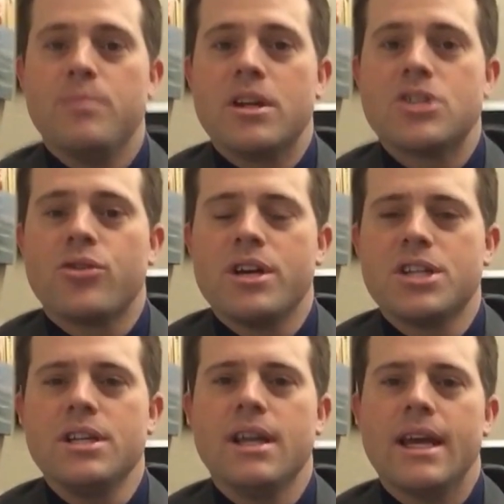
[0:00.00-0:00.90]

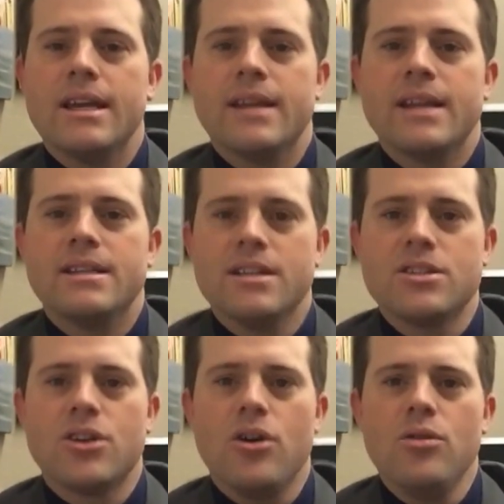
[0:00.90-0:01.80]
administration, and I did
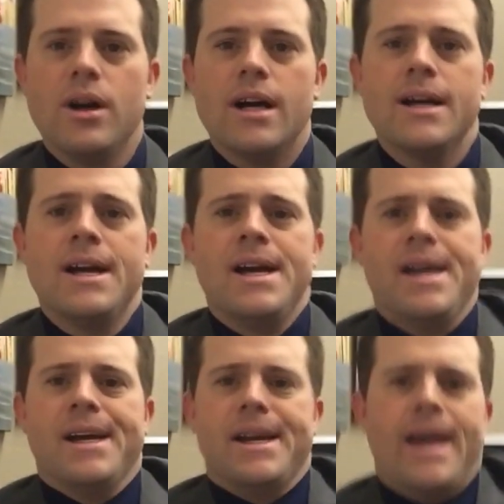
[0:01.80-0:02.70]
so
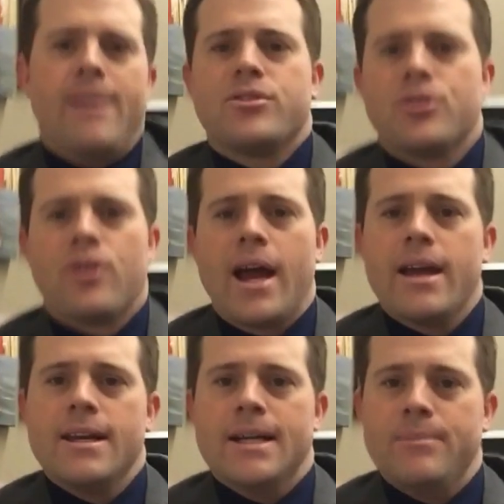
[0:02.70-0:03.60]
after
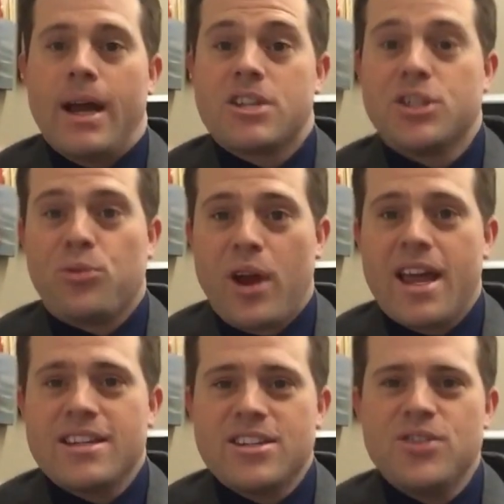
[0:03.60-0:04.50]
I actually
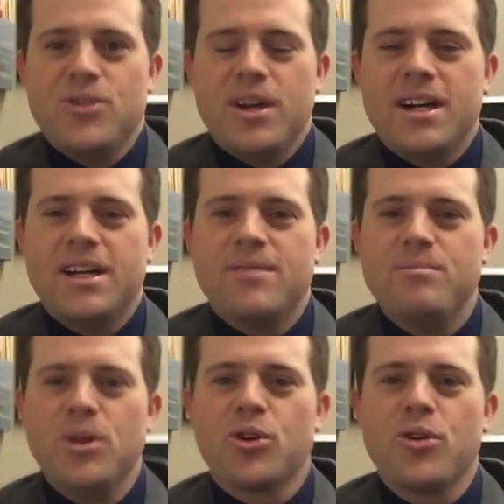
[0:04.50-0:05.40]
ran to
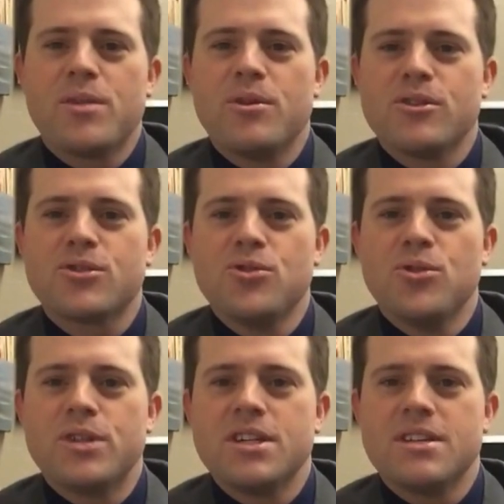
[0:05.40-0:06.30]
Mill Creek Middle
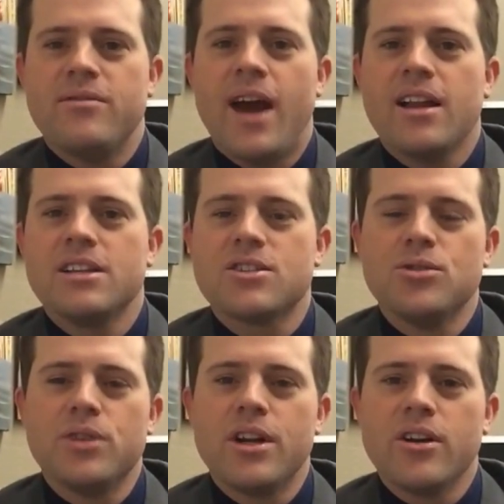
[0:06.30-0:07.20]
School, which is a valley
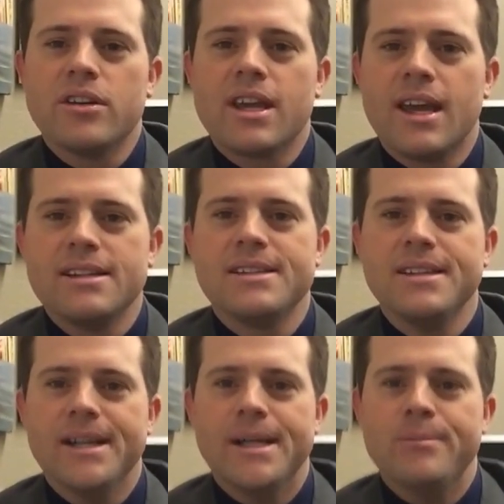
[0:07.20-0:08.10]
school here in Kent.
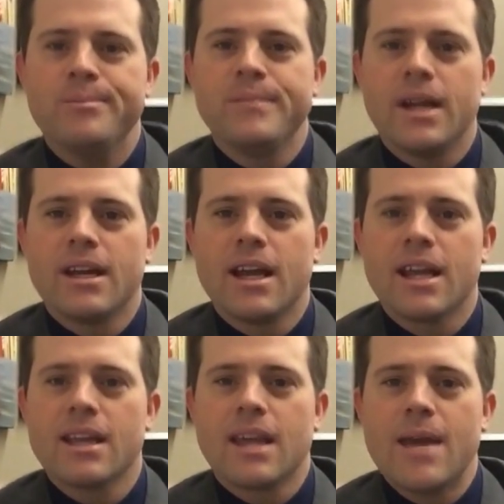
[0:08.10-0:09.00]
I
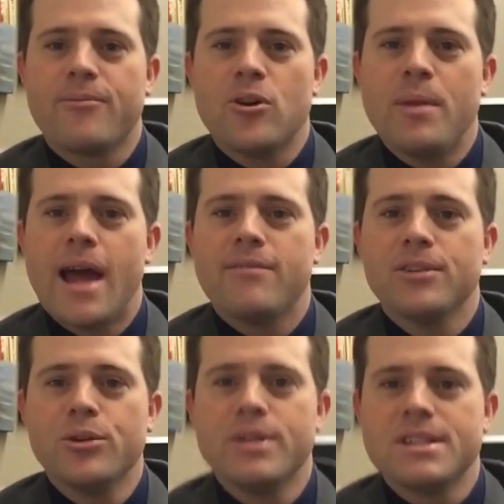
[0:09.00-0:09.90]
kind of came from
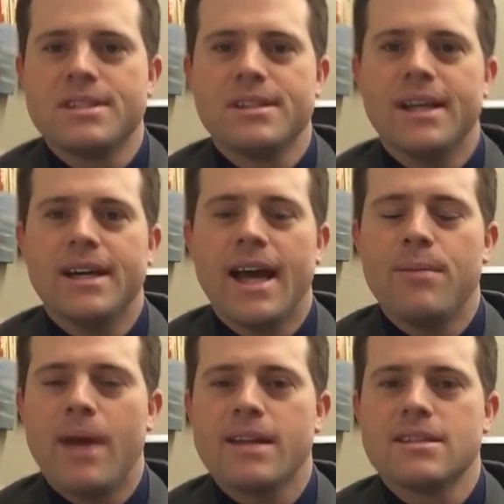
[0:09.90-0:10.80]
affluence
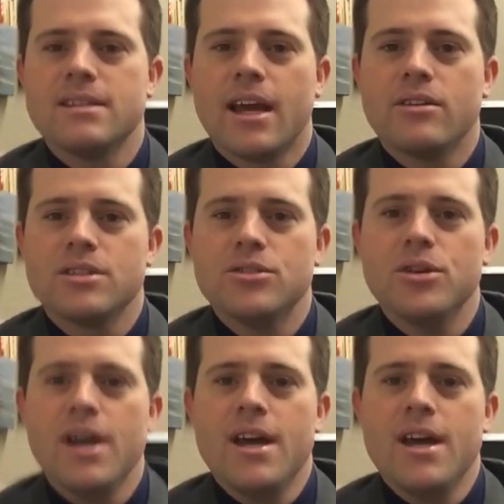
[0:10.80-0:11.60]
at Matson down to